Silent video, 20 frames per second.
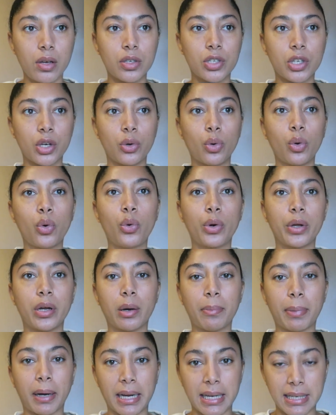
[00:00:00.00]
So Hu
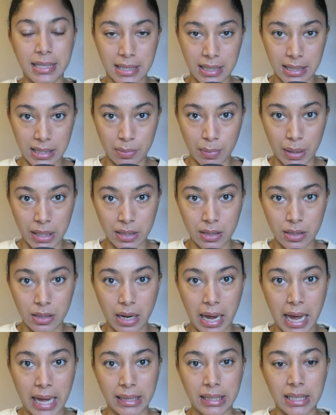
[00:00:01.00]
Yaobang is
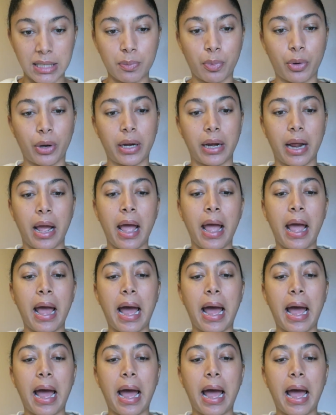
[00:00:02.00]
dismissed at this point,